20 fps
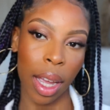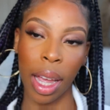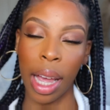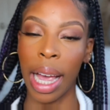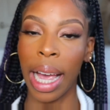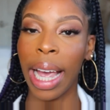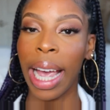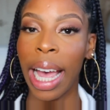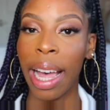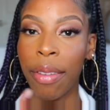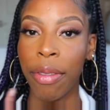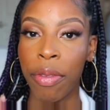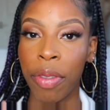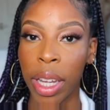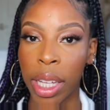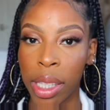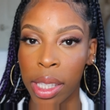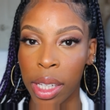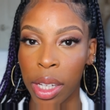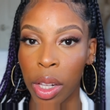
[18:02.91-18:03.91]
I have
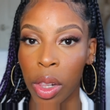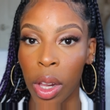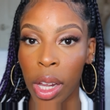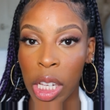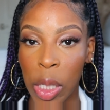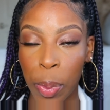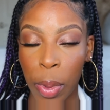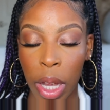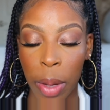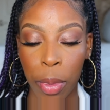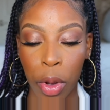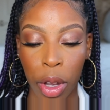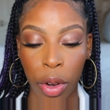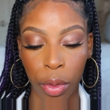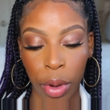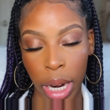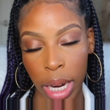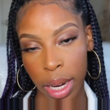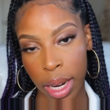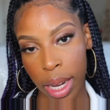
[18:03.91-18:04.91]
Fussy Gloss Bomb on
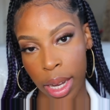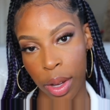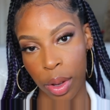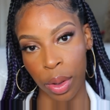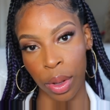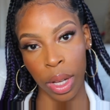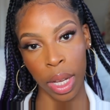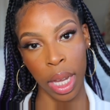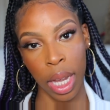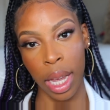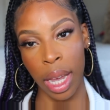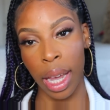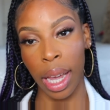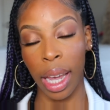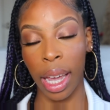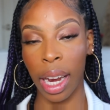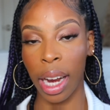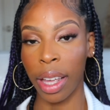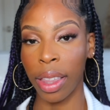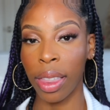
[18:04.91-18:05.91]
right now,
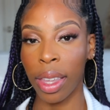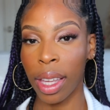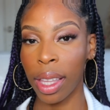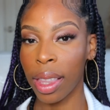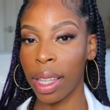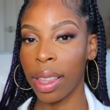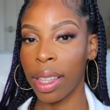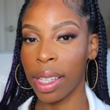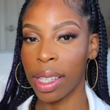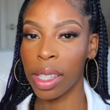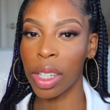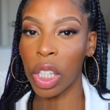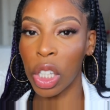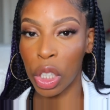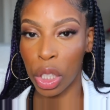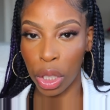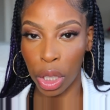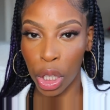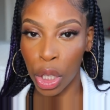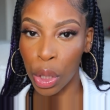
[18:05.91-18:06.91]
and I think that this
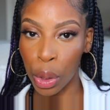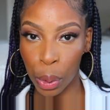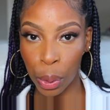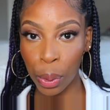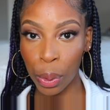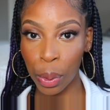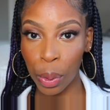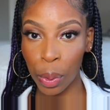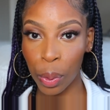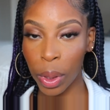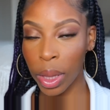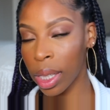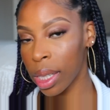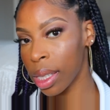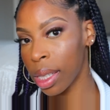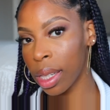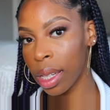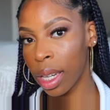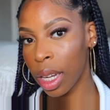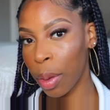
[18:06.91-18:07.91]
looks cute with
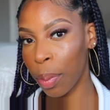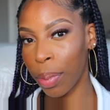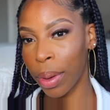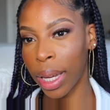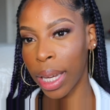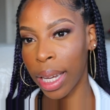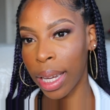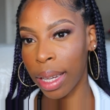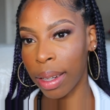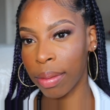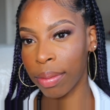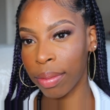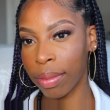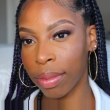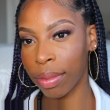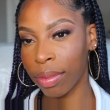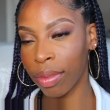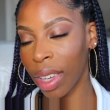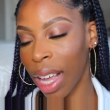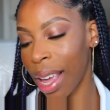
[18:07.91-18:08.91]
this look, but
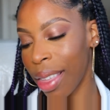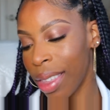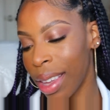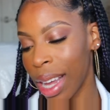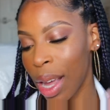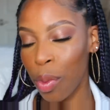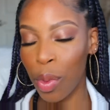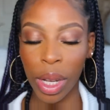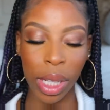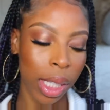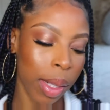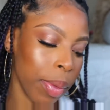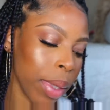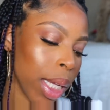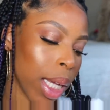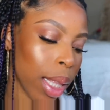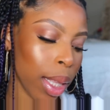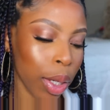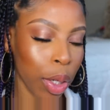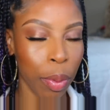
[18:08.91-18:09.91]
I think I want something
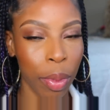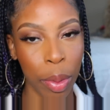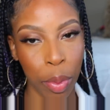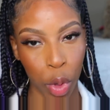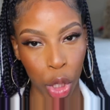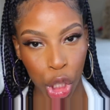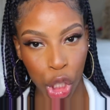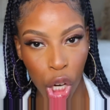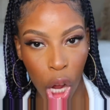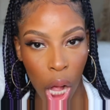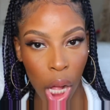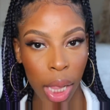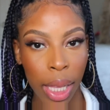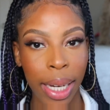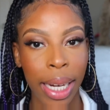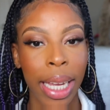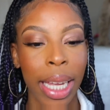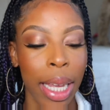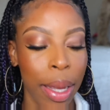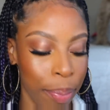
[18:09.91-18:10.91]
a little bit more chocolatey.